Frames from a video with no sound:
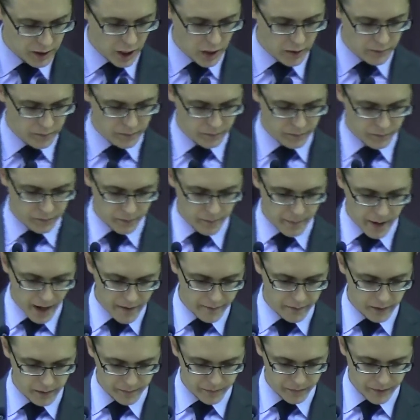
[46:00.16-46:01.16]
down from
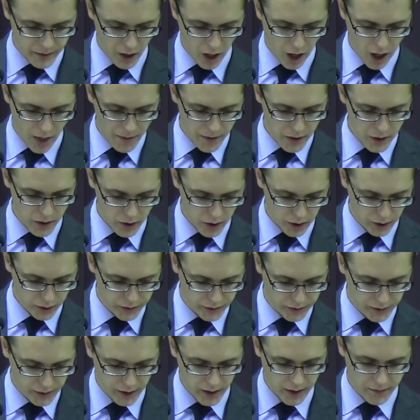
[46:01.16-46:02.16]
heaven on the
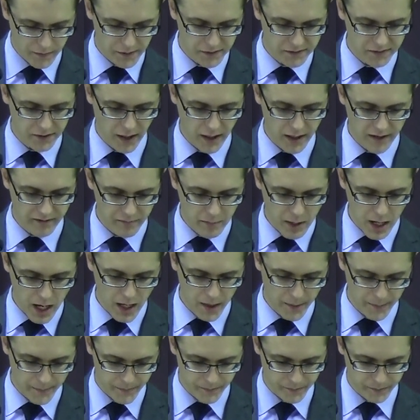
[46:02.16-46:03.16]
earth in the sight of
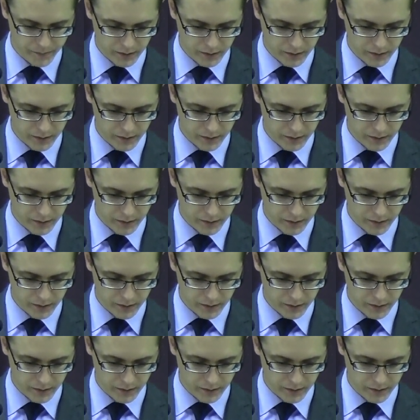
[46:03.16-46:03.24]
men.